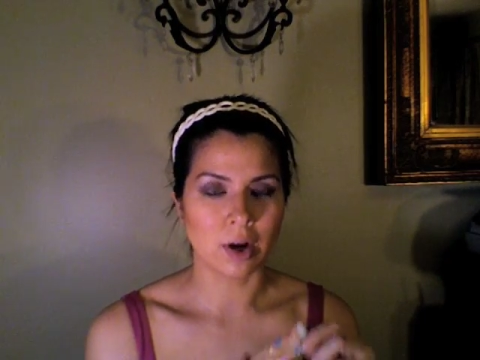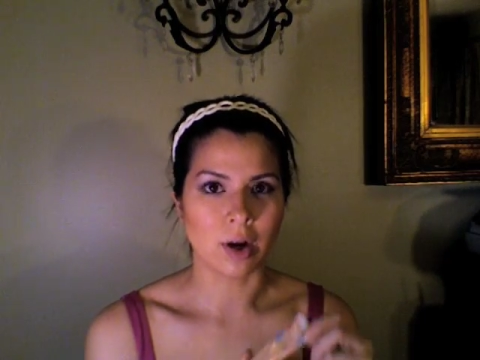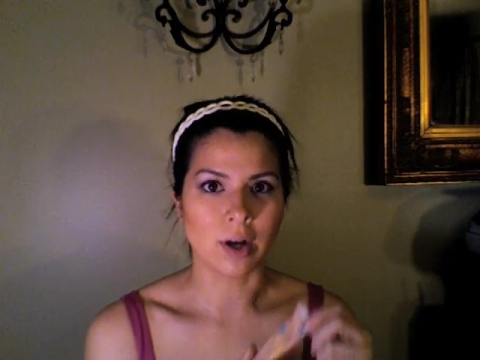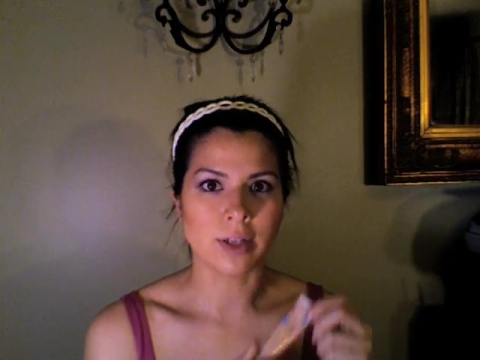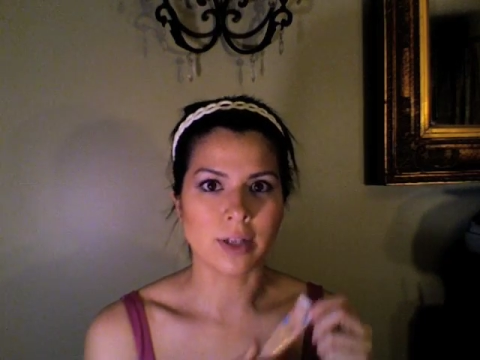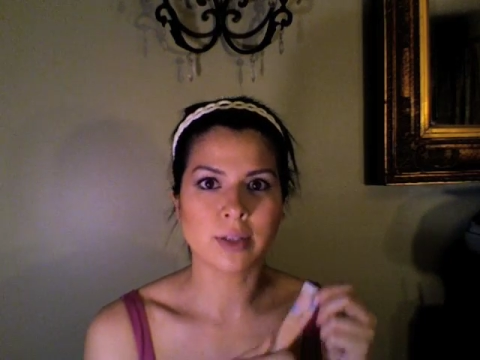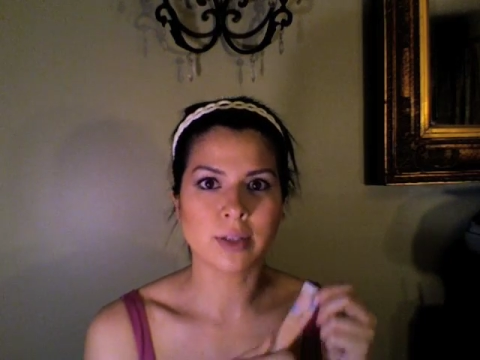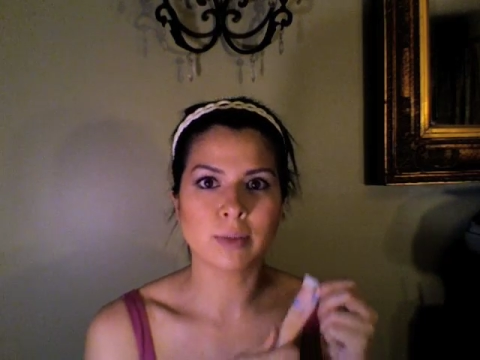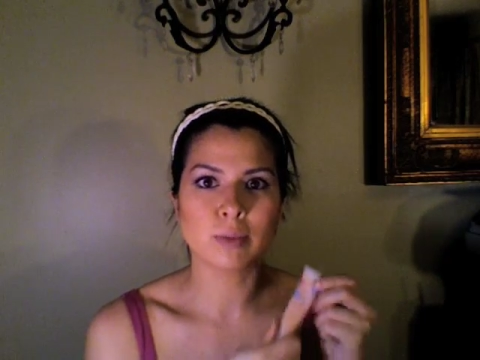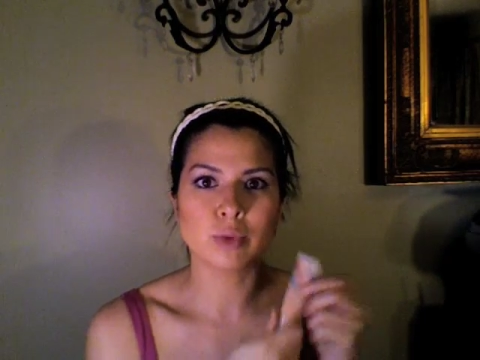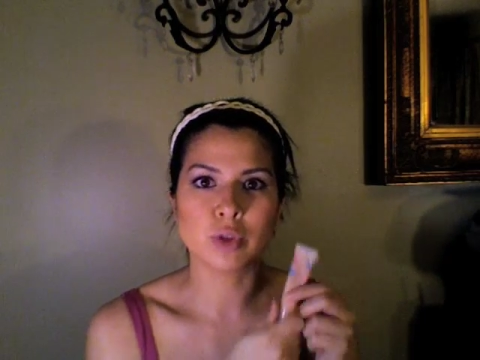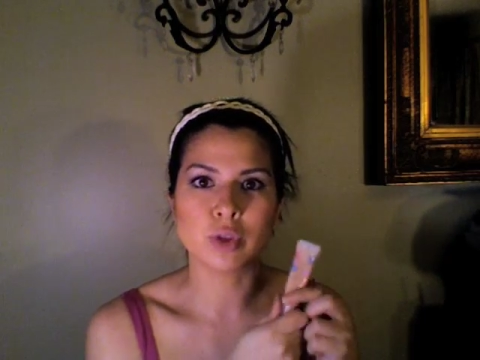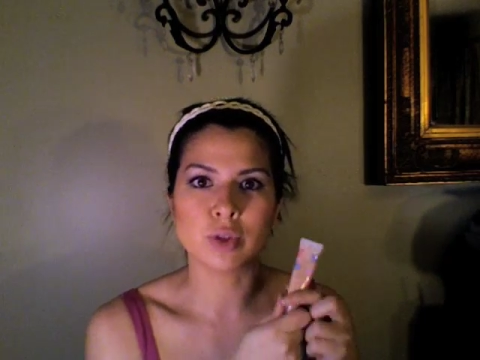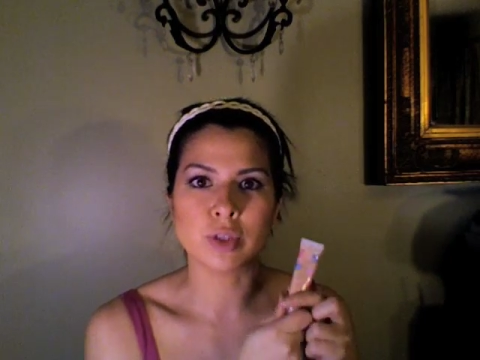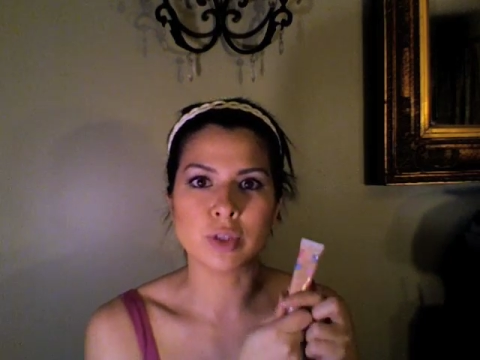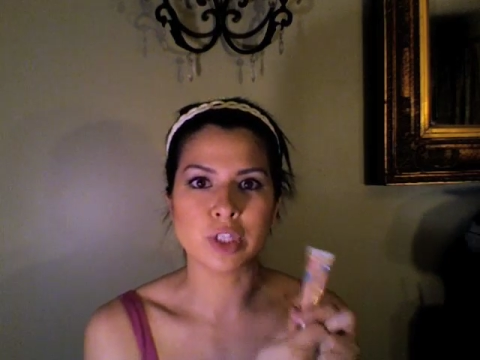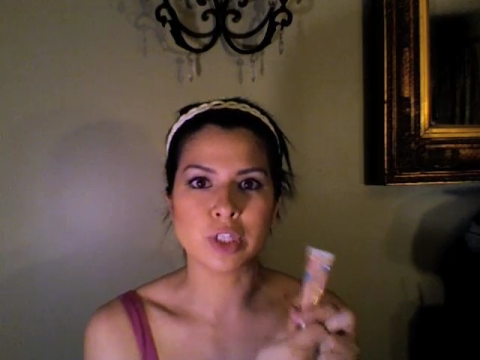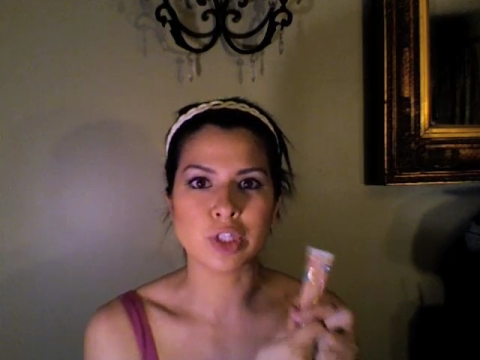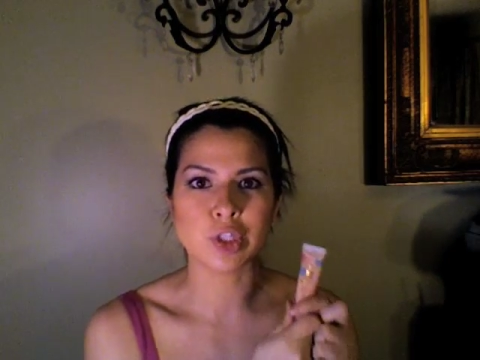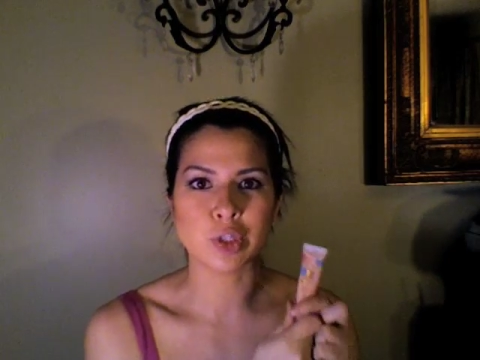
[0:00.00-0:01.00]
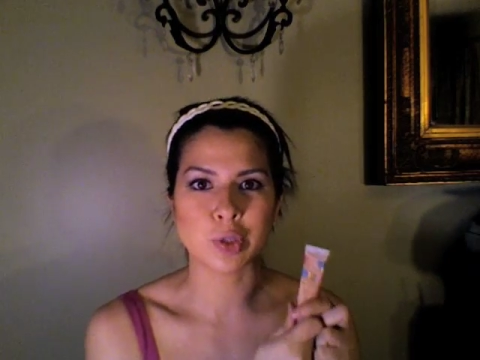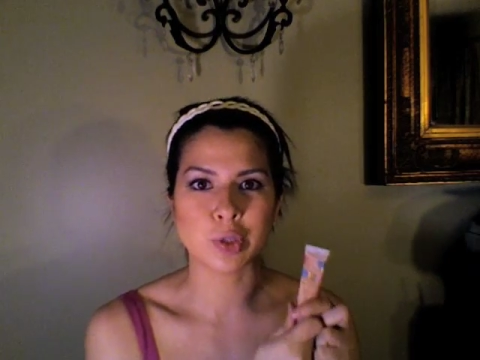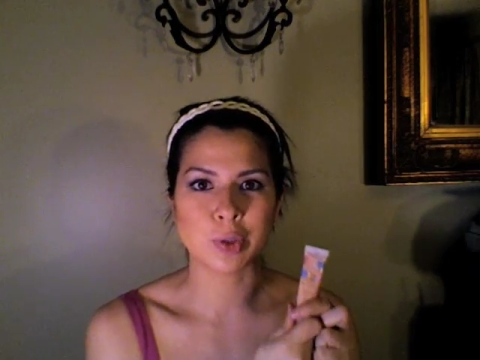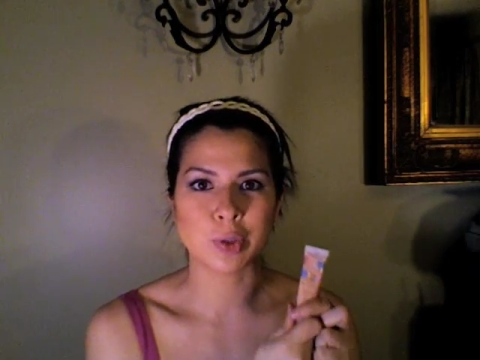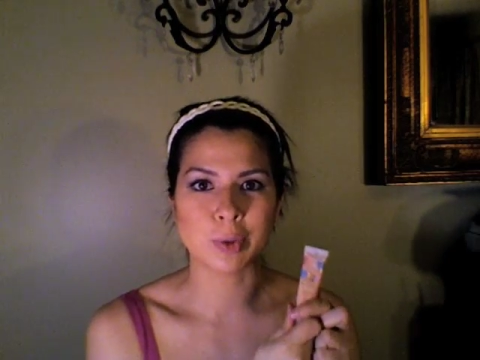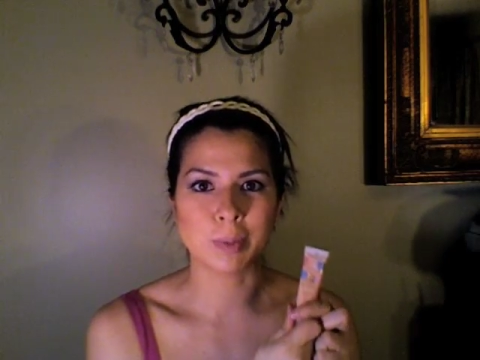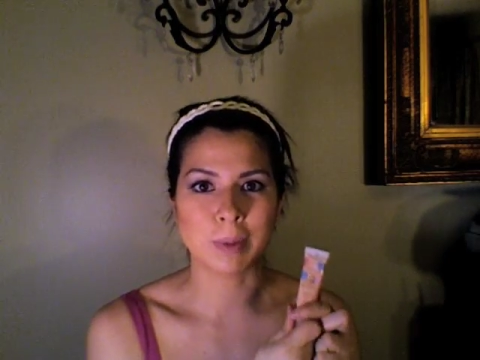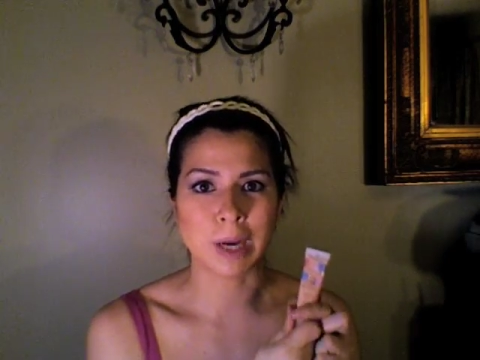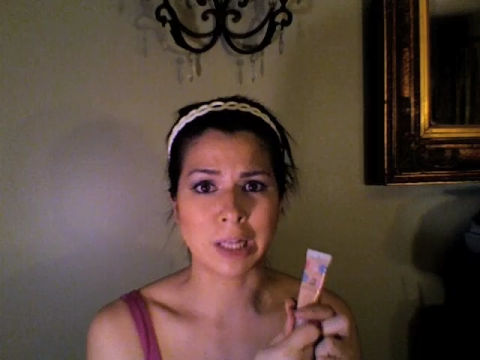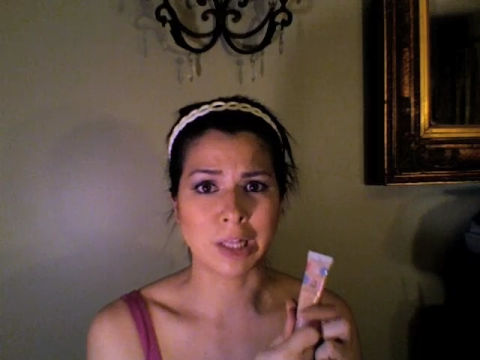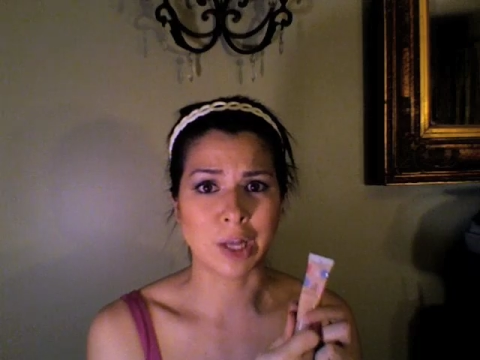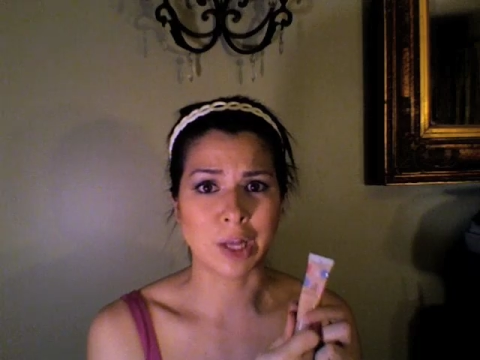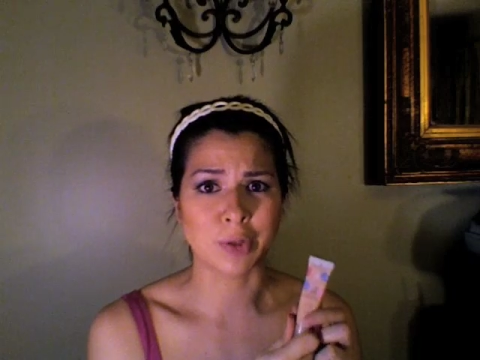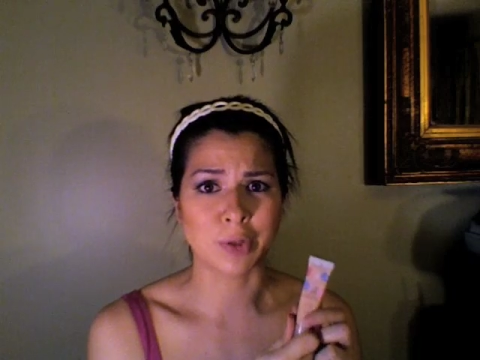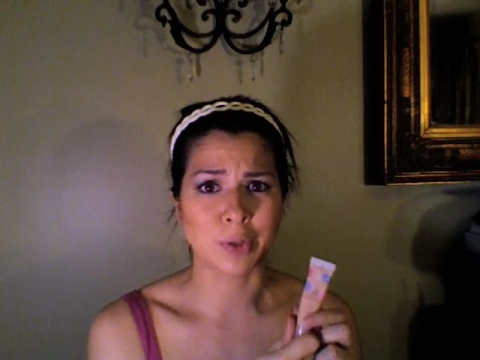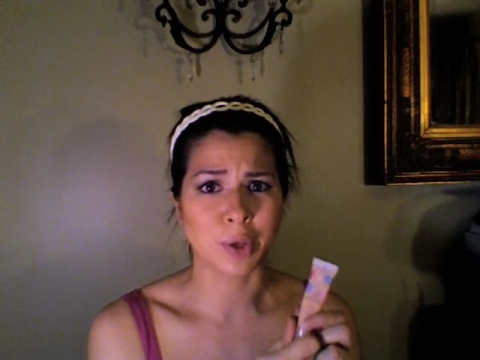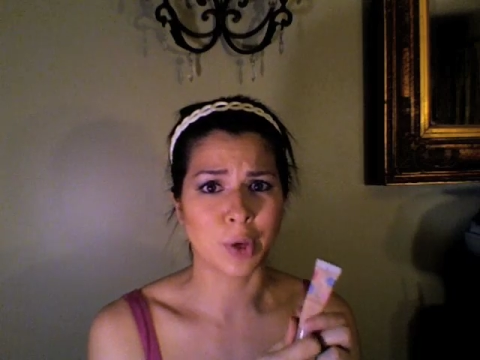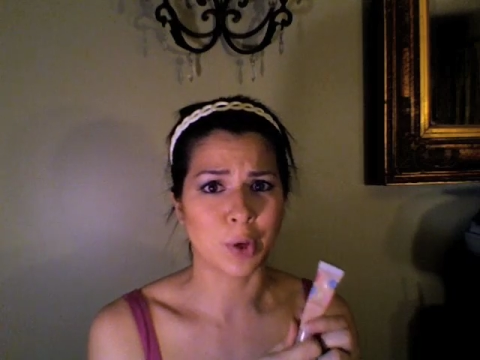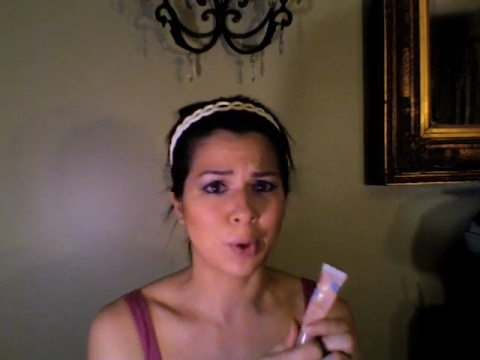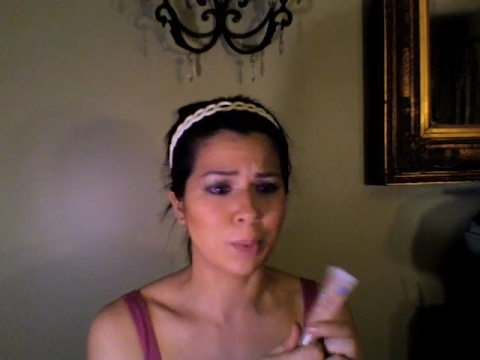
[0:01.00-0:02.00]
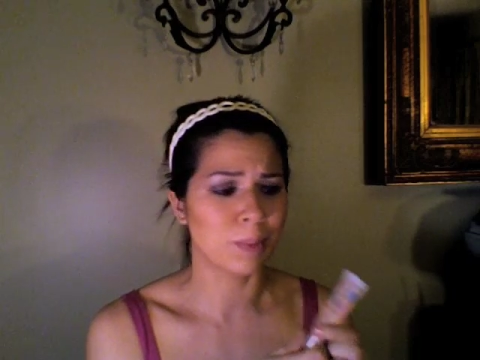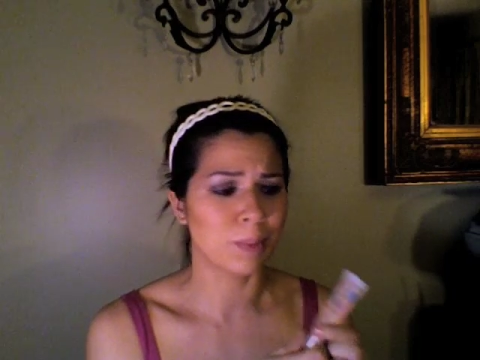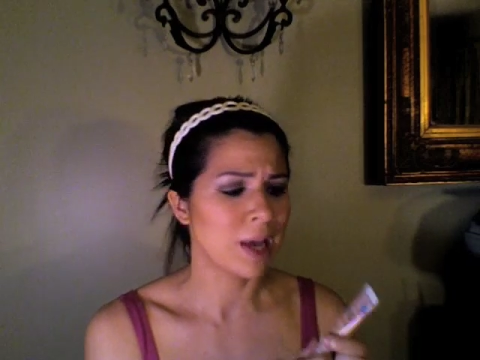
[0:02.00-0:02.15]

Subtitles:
awesome Juicy Tube by Lancome,